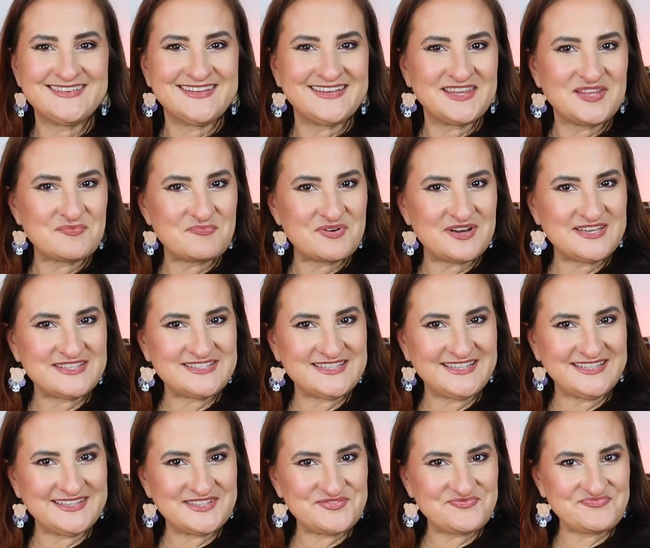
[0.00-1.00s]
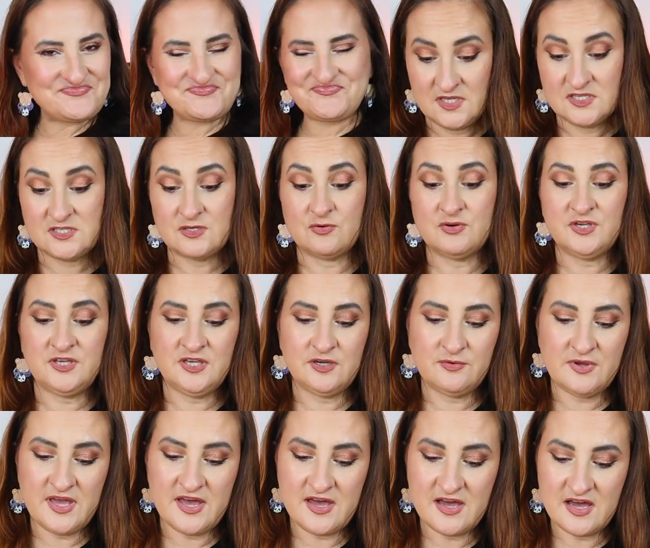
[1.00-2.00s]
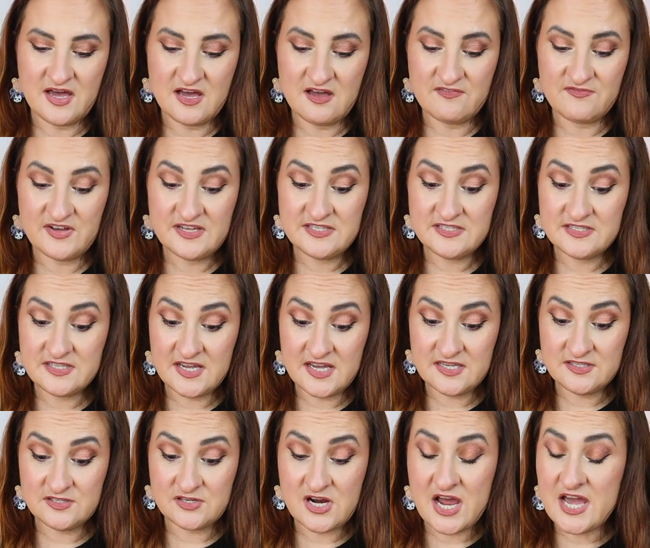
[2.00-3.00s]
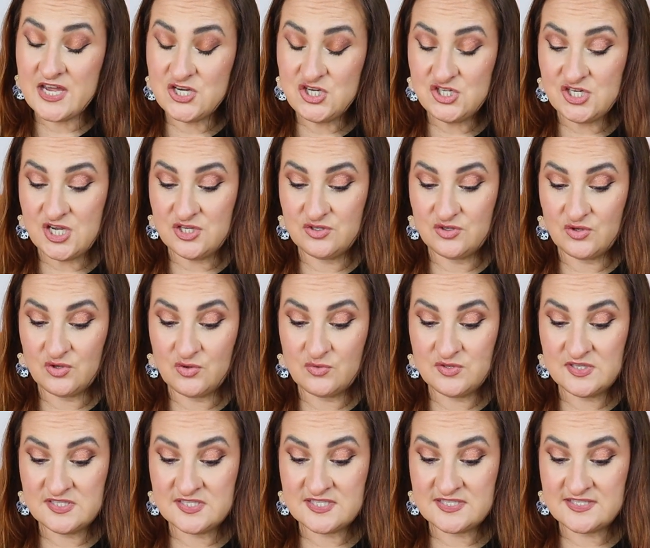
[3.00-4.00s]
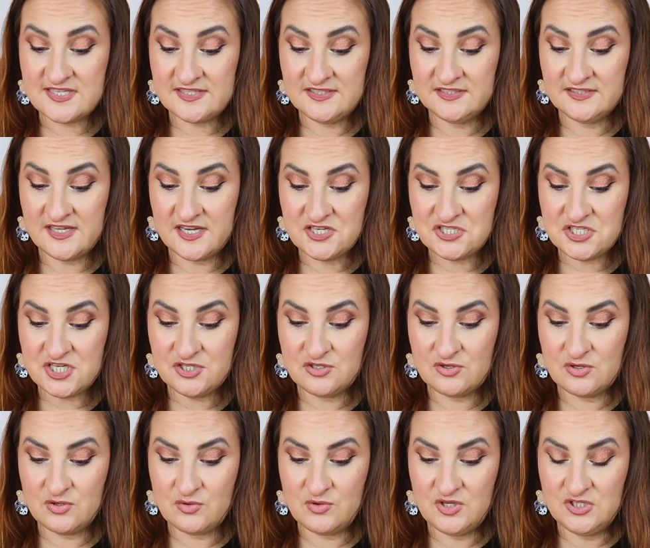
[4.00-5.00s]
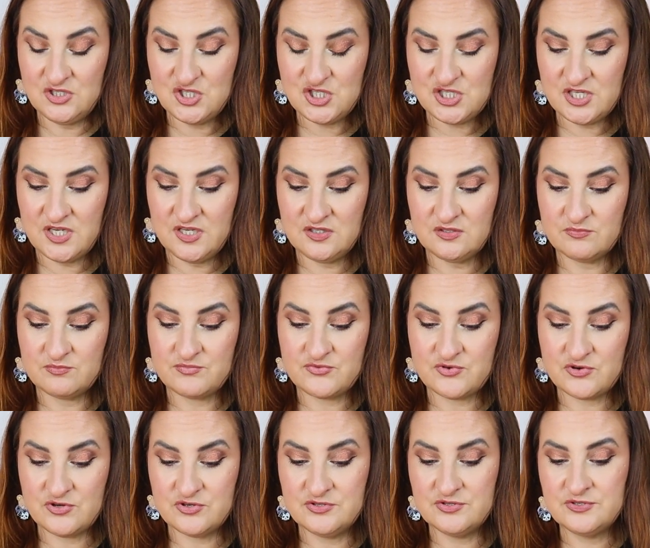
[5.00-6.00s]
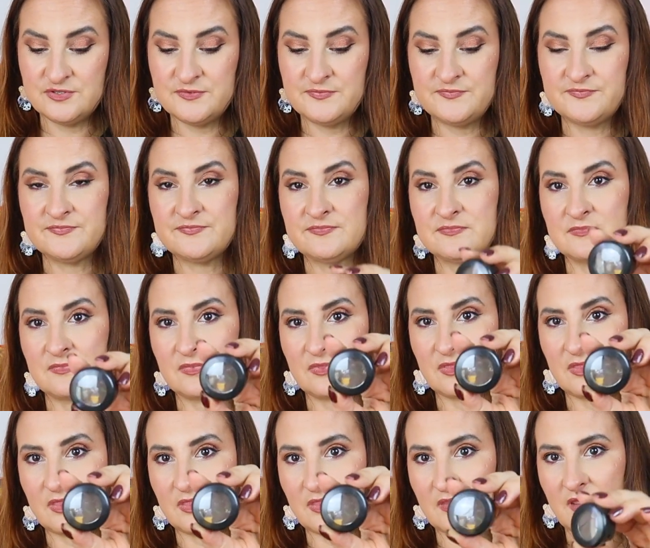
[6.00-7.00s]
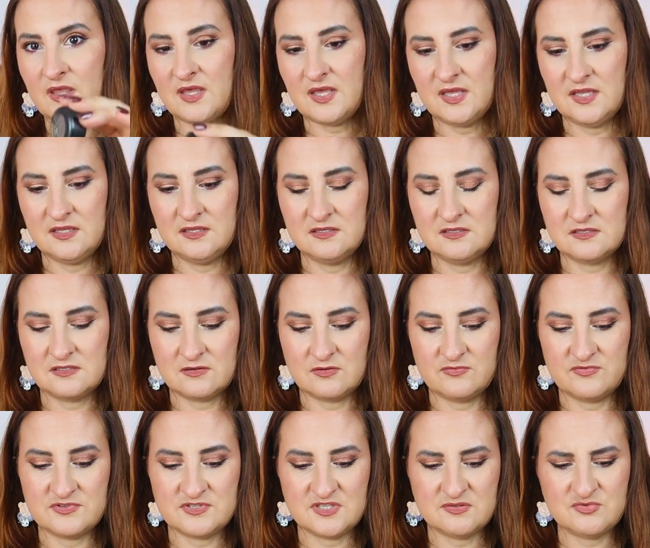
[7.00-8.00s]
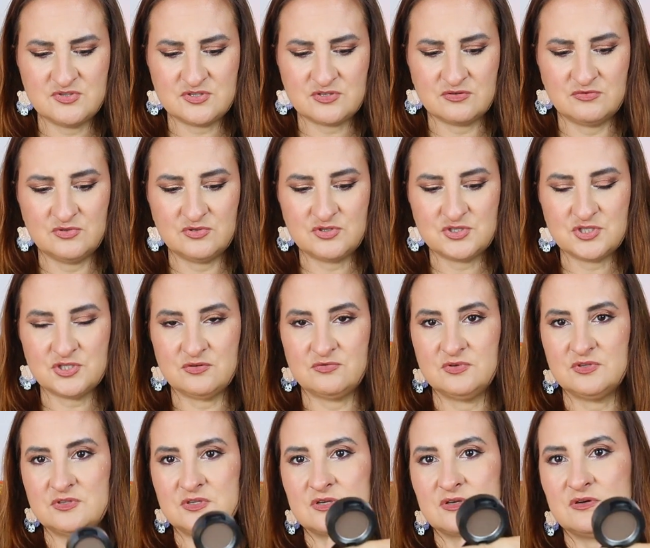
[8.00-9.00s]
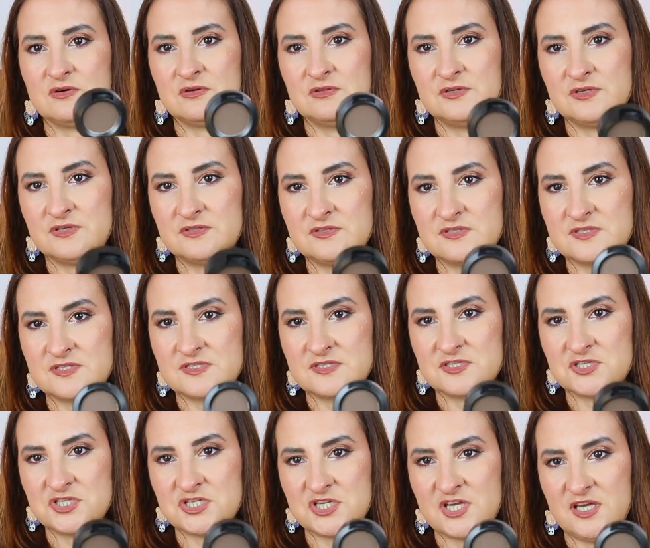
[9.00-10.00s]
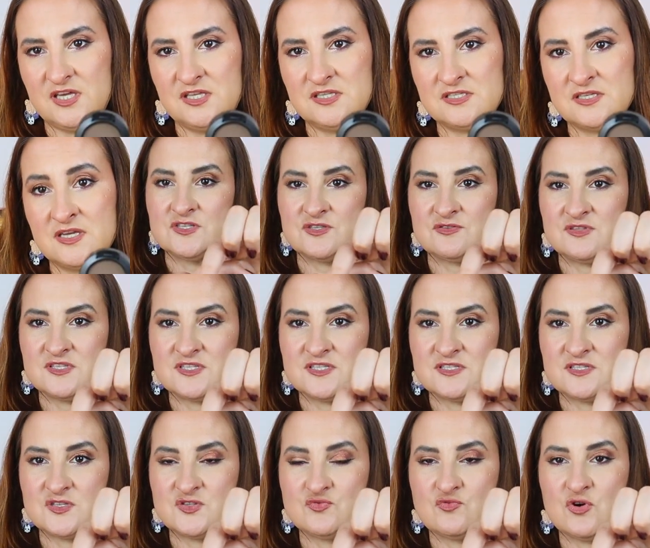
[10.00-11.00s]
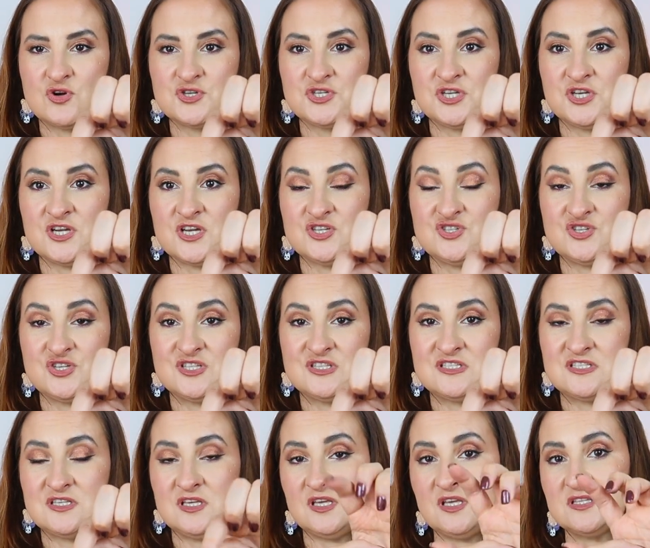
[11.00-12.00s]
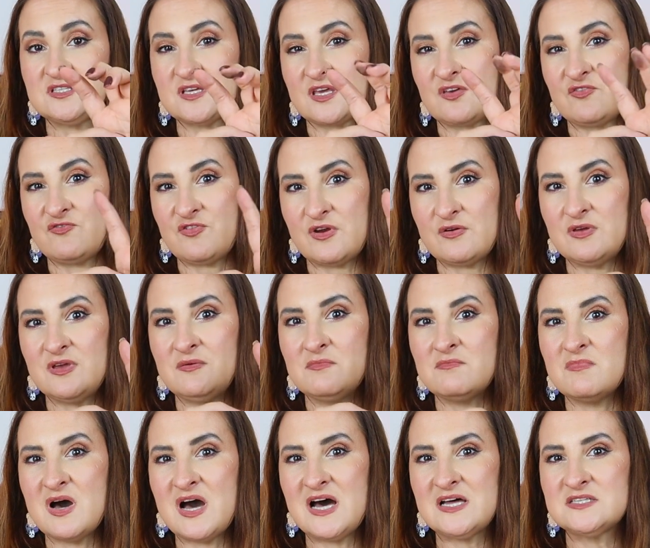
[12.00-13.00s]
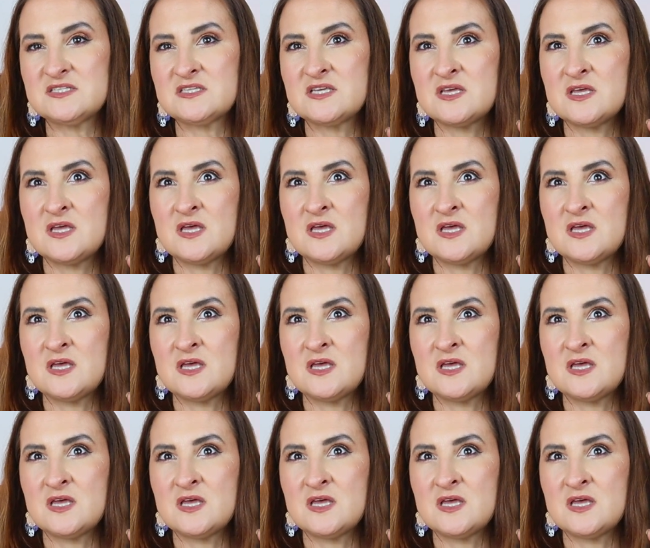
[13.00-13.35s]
Day number 18. So here we have another eyeshadow. This is satin eyeshadow in shade Brune. And obviously I'm just going to show you the color. This is the shade. So this is the swatch here. As you can see, it's like a very matte